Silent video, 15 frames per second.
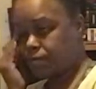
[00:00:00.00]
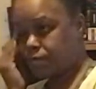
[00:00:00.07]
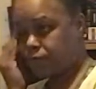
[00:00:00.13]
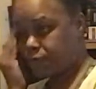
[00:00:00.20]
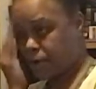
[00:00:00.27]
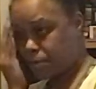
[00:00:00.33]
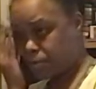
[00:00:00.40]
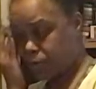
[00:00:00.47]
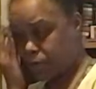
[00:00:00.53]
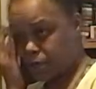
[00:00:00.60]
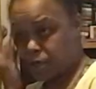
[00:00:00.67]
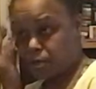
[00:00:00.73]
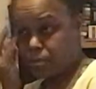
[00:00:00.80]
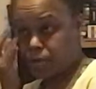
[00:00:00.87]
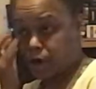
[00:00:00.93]

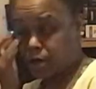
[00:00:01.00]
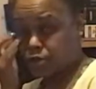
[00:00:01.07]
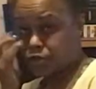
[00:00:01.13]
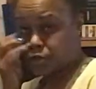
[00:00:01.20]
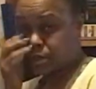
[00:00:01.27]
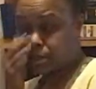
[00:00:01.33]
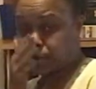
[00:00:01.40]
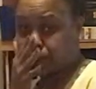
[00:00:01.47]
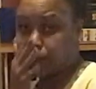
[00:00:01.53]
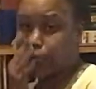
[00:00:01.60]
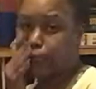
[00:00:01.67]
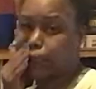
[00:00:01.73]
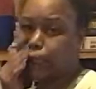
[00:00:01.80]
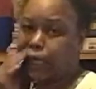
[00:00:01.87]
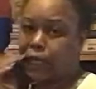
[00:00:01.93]
February or March or something
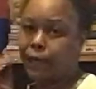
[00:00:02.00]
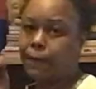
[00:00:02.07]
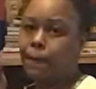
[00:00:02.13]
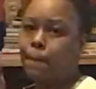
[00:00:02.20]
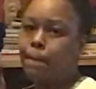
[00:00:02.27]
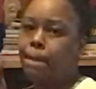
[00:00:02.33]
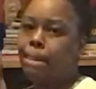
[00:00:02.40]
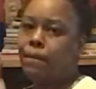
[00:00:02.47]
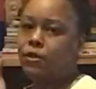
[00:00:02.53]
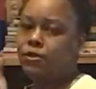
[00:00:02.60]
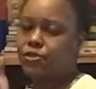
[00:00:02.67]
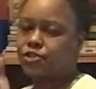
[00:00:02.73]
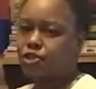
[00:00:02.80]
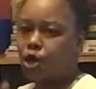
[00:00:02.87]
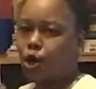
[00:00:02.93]
like that.
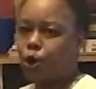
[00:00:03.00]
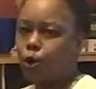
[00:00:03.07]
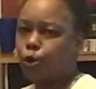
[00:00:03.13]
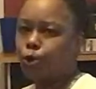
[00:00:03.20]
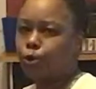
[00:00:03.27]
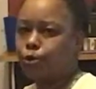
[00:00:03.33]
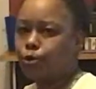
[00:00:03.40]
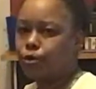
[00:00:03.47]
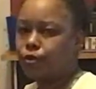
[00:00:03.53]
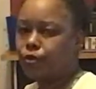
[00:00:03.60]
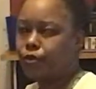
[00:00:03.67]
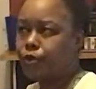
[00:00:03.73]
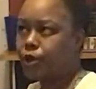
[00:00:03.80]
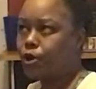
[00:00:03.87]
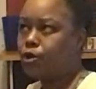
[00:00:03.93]
So
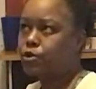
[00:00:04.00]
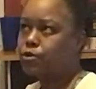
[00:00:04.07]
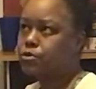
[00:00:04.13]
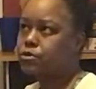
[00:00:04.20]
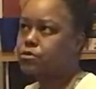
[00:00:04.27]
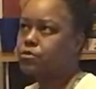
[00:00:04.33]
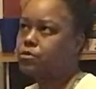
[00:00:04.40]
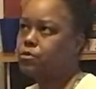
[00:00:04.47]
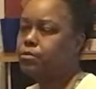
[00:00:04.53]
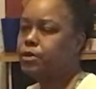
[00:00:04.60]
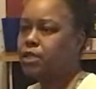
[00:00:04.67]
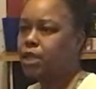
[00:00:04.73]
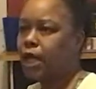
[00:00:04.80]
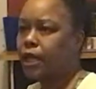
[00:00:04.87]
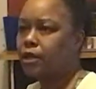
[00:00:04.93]
those will
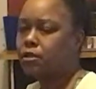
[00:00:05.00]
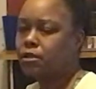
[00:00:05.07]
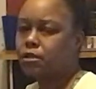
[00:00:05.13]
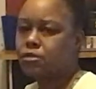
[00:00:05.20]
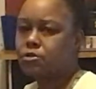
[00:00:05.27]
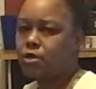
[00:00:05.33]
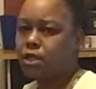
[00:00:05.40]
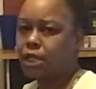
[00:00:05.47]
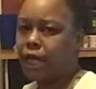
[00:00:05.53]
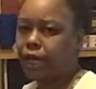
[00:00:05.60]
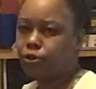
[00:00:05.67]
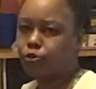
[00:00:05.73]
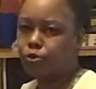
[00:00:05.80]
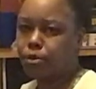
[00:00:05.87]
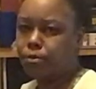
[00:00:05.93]
be like, those only
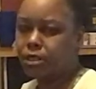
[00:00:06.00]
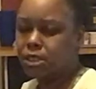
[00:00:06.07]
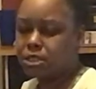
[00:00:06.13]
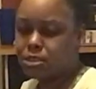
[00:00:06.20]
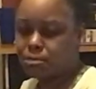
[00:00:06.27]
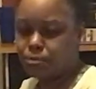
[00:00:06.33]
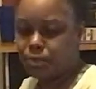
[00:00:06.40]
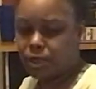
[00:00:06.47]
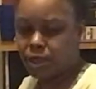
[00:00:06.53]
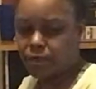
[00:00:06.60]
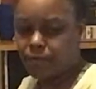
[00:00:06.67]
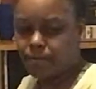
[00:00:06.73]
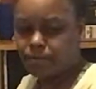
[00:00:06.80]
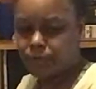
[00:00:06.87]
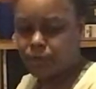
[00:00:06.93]
like 3 months. But
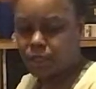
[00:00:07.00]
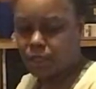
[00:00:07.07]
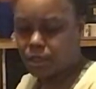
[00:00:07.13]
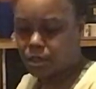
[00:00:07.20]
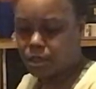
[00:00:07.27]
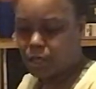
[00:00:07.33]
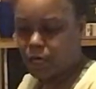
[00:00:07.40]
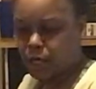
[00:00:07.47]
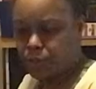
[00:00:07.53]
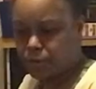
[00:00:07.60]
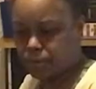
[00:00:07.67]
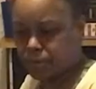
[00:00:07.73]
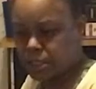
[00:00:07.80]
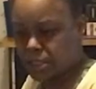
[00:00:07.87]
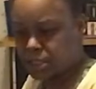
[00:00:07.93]
the other
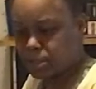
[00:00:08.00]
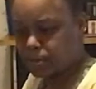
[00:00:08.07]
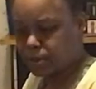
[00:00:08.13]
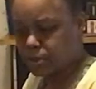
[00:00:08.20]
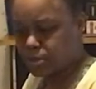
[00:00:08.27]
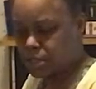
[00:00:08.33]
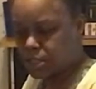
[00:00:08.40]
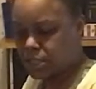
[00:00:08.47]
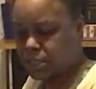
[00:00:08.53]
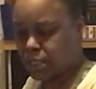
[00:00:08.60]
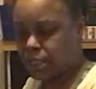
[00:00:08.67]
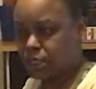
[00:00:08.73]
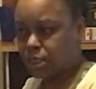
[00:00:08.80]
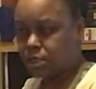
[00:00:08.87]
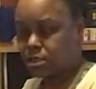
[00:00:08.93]
municipals, he's
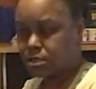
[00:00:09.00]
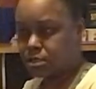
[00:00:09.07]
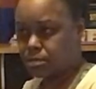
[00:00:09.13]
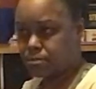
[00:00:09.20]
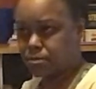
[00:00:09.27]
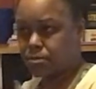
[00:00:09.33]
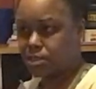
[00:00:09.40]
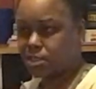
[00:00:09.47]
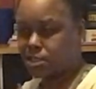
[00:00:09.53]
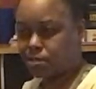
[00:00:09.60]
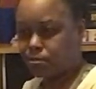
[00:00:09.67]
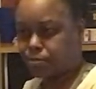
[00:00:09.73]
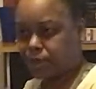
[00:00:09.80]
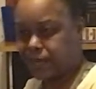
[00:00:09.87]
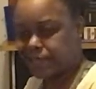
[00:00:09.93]
getting some
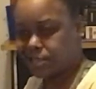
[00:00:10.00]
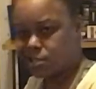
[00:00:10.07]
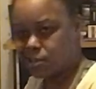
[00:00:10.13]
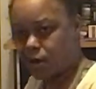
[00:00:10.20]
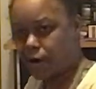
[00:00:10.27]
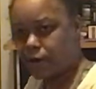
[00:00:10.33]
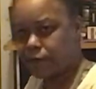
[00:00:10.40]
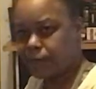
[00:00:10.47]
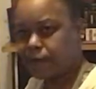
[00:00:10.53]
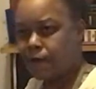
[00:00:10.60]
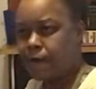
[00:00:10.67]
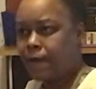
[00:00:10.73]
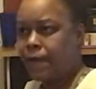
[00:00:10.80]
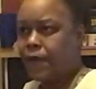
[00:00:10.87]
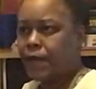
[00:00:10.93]
plants started.
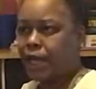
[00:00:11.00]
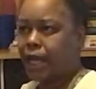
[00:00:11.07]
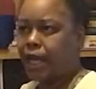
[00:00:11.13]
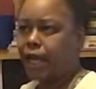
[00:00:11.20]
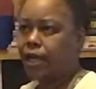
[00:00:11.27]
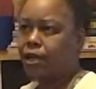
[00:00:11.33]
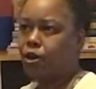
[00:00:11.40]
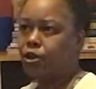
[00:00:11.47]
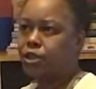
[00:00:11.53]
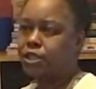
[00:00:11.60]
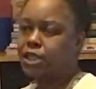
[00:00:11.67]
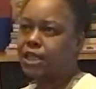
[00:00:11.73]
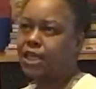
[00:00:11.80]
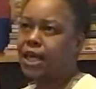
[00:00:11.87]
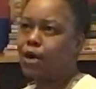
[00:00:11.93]
And the only
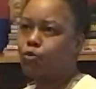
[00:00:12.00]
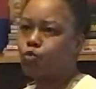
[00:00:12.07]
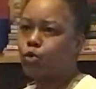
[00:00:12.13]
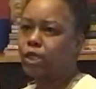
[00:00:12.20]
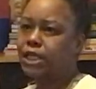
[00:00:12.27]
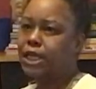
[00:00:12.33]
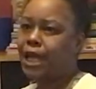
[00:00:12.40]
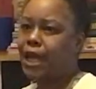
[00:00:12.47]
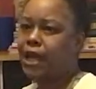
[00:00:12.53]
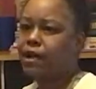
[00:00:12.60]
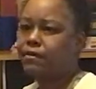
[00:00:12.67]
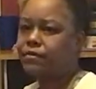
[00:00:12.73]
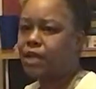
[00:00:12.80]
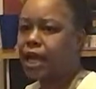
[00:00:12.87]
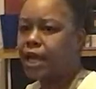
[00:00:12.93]
thing that I really
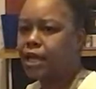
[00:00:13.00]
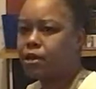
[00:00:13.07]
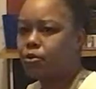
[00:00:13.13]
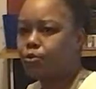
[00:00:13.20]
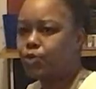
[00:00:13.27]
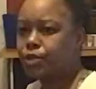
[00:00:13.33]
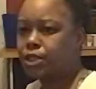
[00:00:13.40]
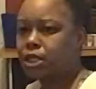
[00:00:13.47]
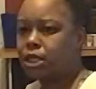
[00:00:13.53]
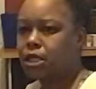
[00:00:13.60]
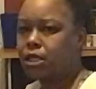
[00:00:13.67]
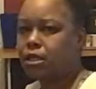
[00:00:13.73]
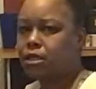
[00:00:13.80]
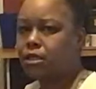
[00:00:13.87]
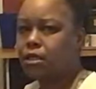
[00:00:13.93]
have like
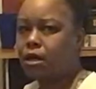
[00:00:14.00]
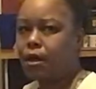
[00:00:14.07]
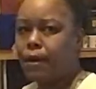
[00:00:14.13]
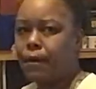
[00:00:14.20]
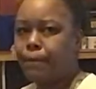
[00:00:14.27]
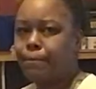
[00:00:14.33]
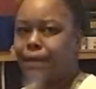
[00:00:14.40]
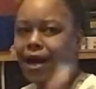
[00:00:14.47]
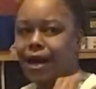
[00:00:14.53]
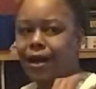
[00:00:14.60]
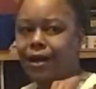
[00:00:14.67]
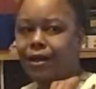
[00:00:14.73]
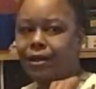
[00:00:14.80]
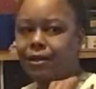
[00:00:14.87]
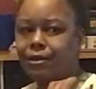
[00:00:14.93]
within
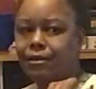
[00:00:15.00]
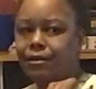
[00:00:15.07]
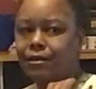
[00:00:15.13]
my